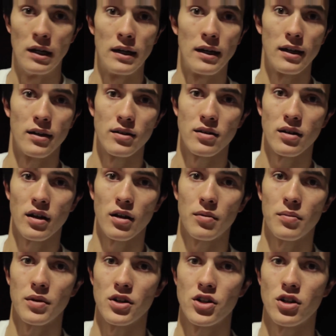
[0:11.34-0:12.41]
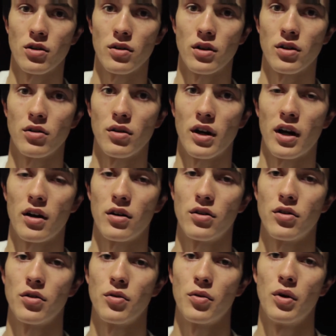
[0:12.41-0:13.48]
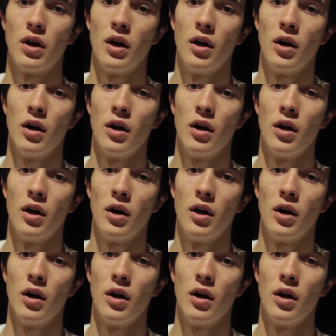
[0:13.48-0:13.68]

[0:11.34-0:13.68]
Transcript: and today I'm going to be showing you how to do